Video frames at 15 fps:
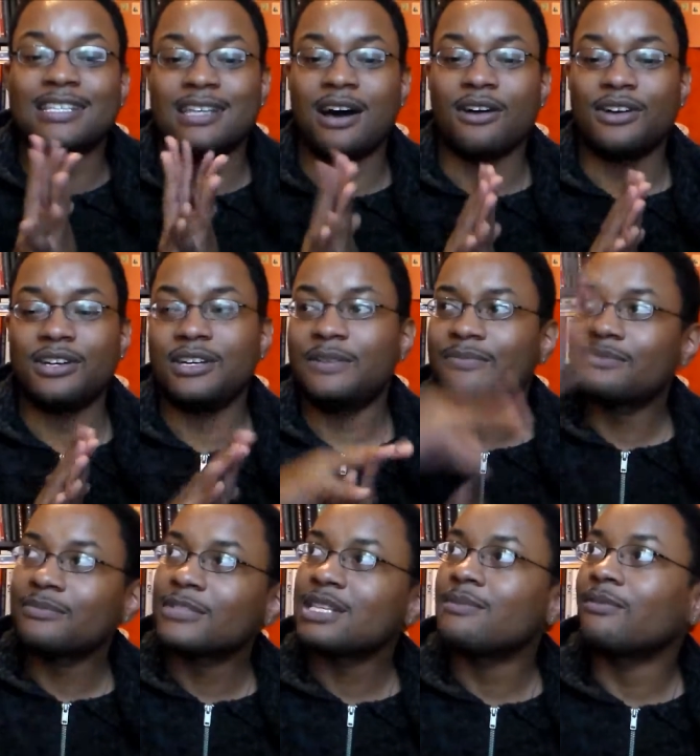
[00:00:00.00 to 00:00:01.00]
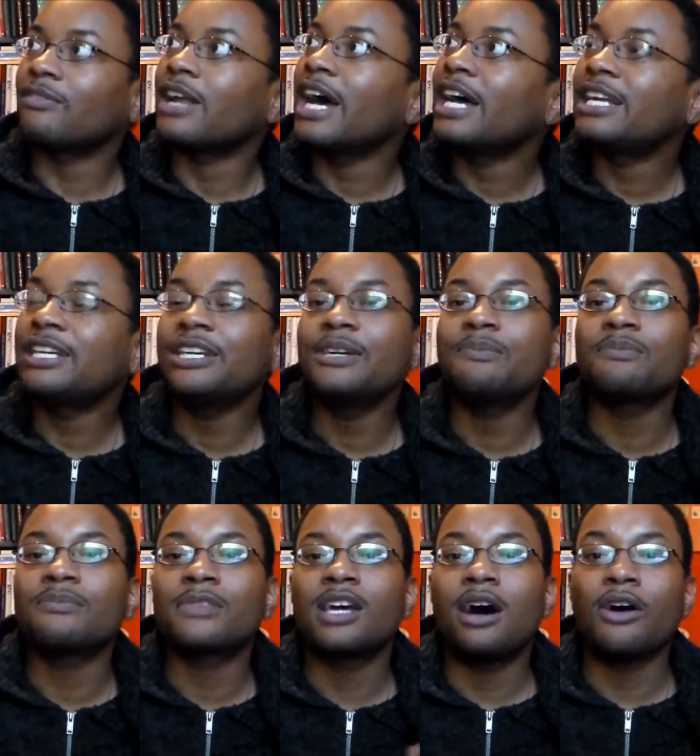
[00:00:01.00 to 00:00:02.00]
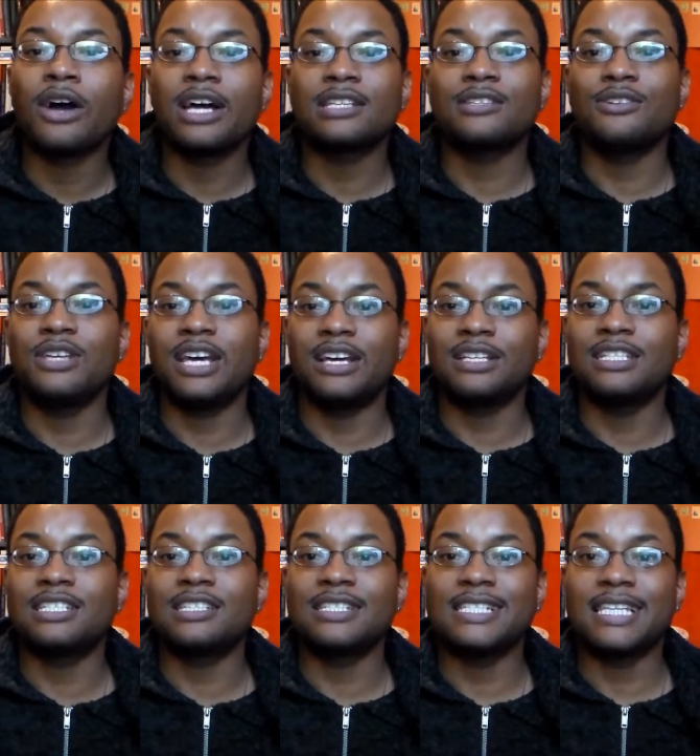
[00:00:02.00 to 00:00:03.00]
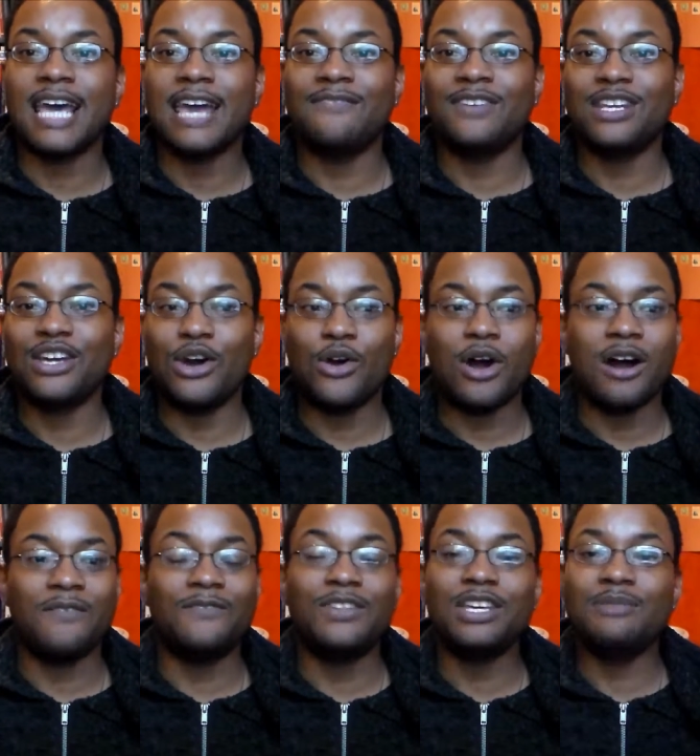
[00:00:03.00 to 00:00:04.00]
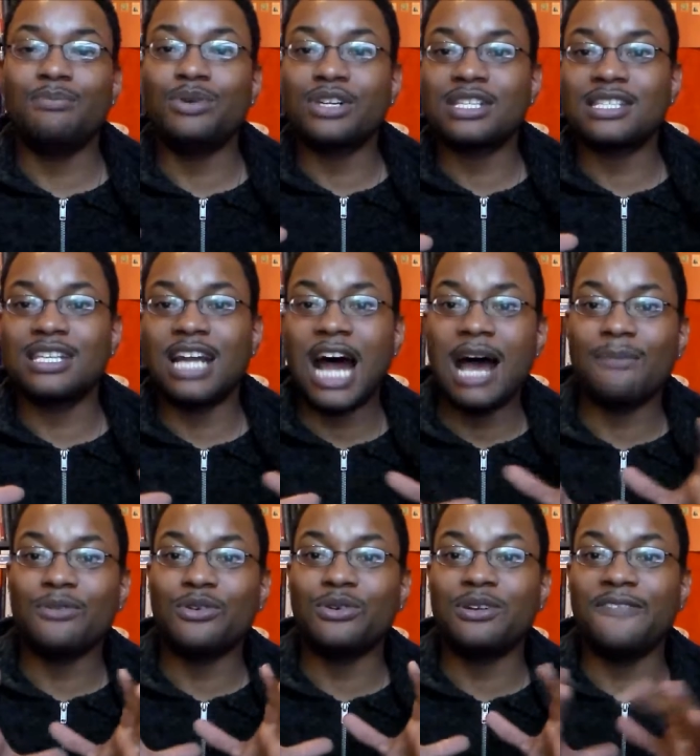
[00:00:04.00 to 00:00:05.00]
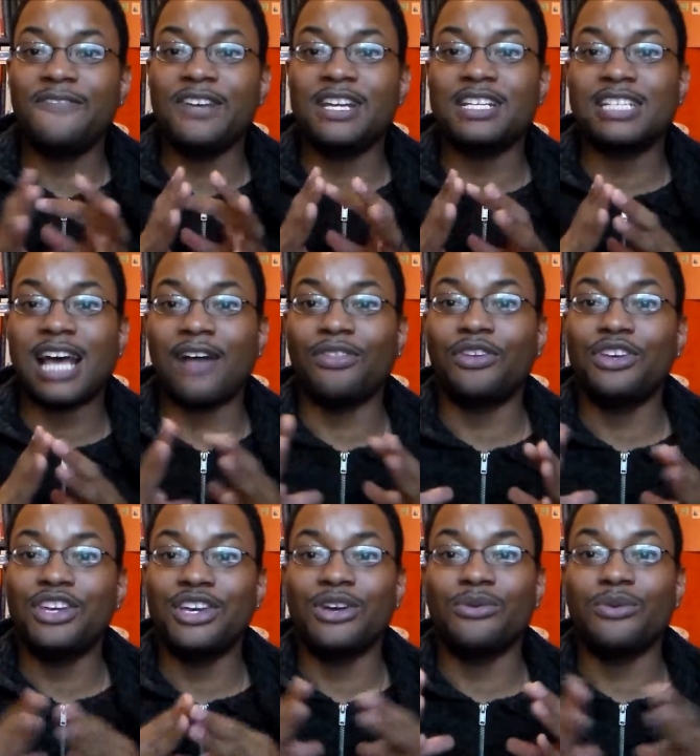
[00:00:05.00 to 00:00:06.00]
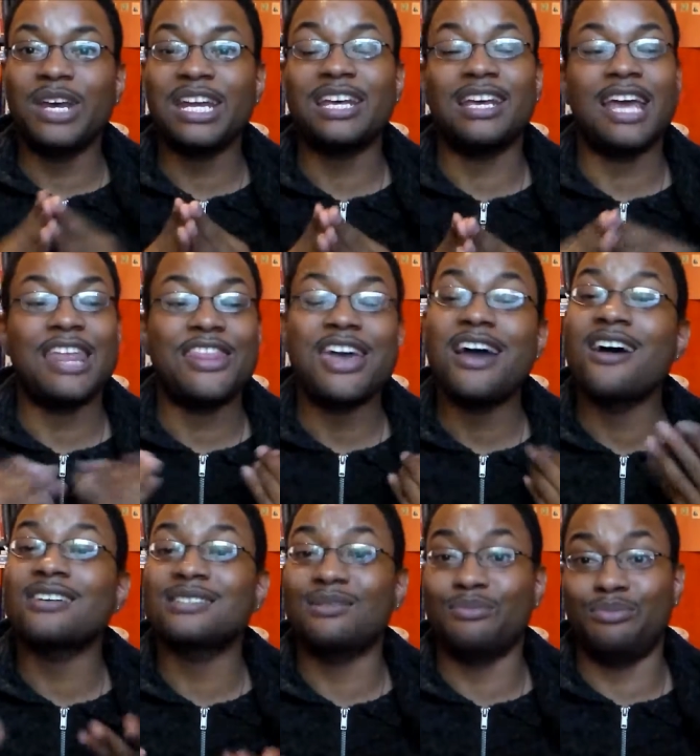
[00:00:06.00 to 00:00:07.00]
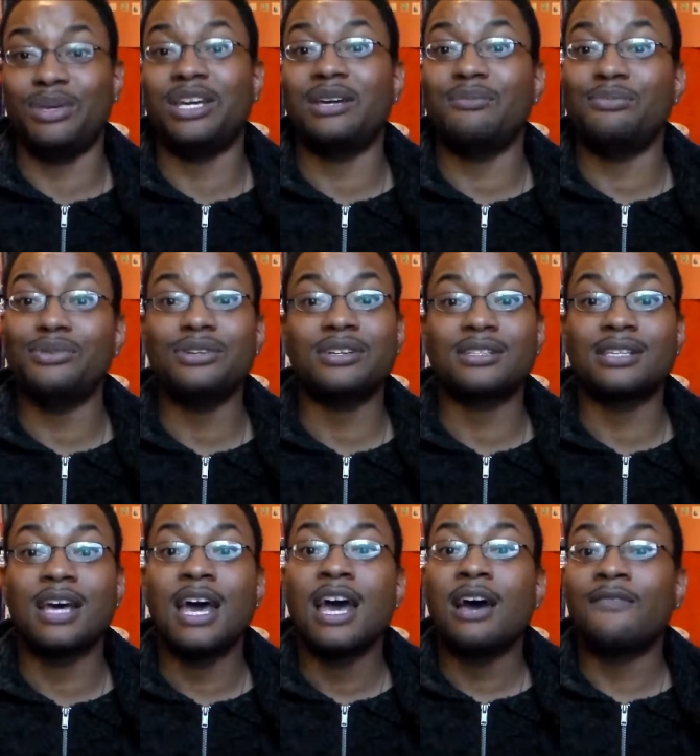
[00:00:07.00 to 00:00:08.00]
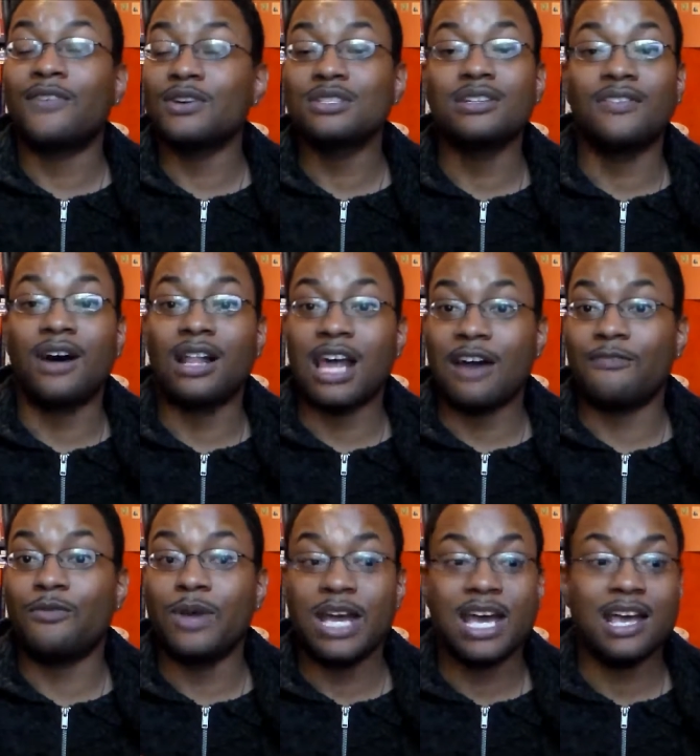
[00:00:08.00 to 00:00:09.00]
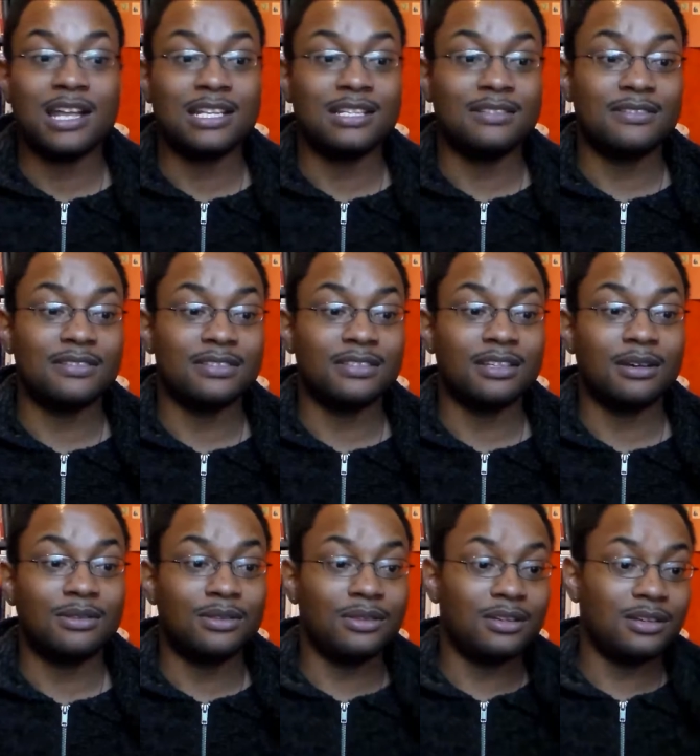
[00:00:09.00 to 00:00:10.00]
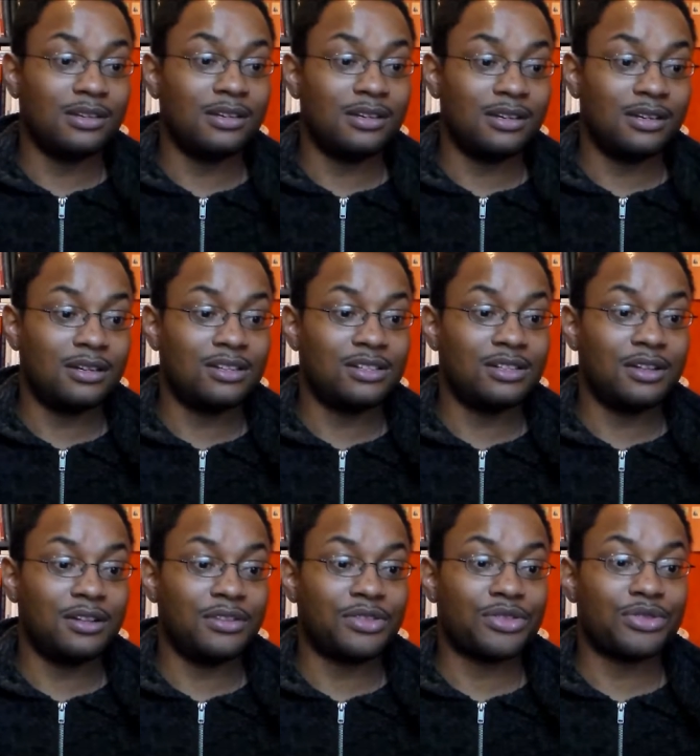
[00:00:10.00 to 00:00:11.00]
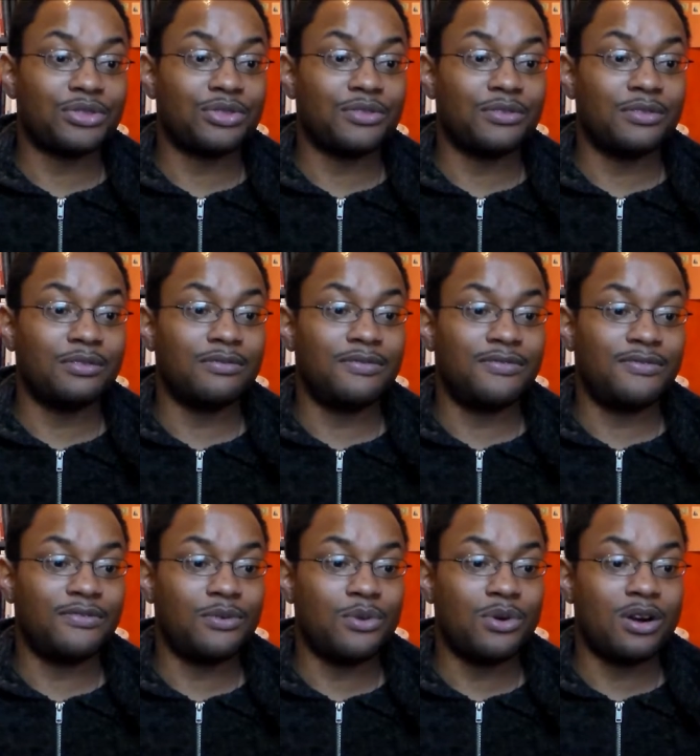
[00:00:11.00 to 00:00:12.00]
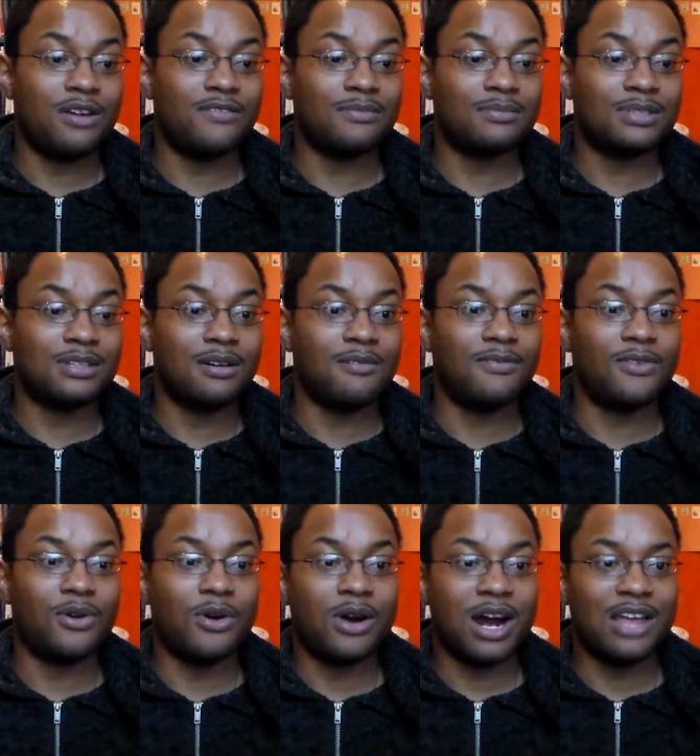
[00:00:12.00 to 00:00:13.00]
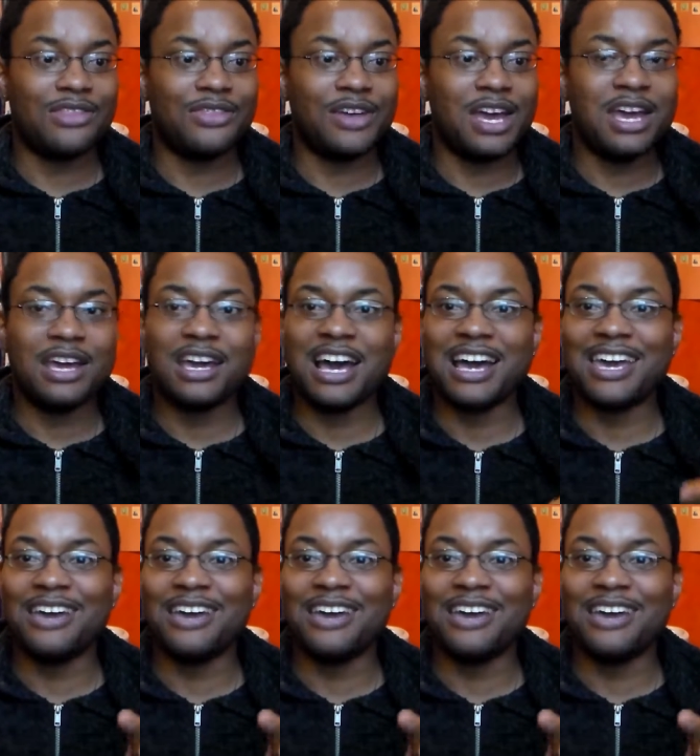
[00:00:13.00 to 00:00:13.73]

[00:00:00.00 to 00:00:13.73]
That's all good. Something flying in here. Okay, so yeah, this is a video of the books that I'm going to finish out the year reading, and they are some big books. First of all, I've read uh, four of them so far, I think.